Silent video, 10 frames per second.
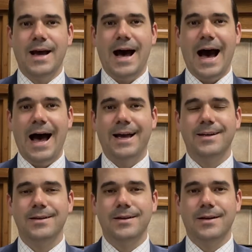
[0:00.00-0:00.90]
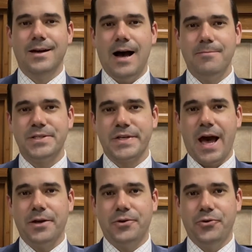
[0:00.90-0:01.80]
Hi, I'm
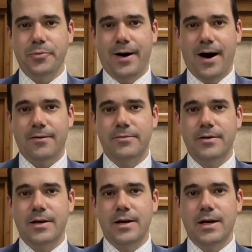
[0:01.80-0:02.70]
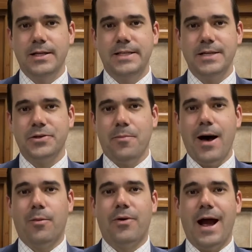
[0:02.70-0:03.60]
Scott Kuboff, a dental
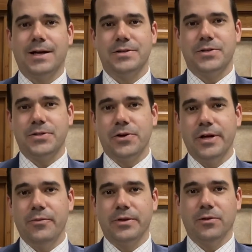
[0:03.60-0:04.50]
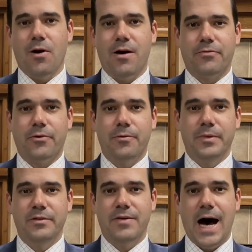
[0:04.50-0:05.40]
malpractice attorney with the law firm
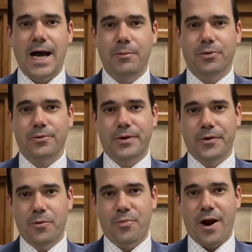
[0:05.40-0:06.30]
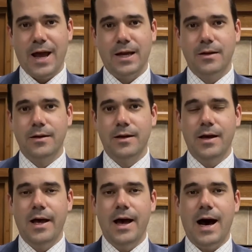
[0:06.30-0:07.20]
of Ibold and O'Brien.
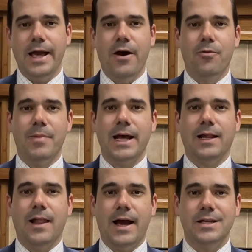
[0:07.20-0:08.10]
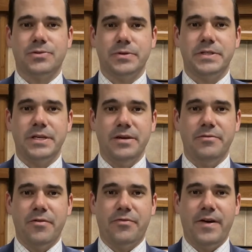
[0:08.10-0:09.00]
I help my clients receive
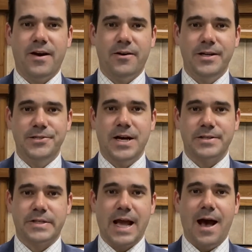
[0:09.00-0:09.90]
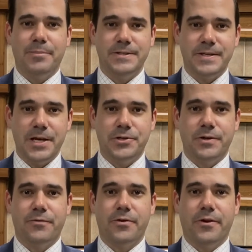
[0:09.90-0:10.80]
fair and just
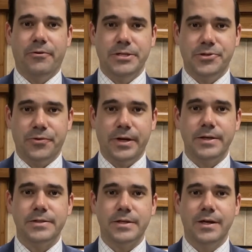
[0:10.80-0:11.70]
compensation for their injuries.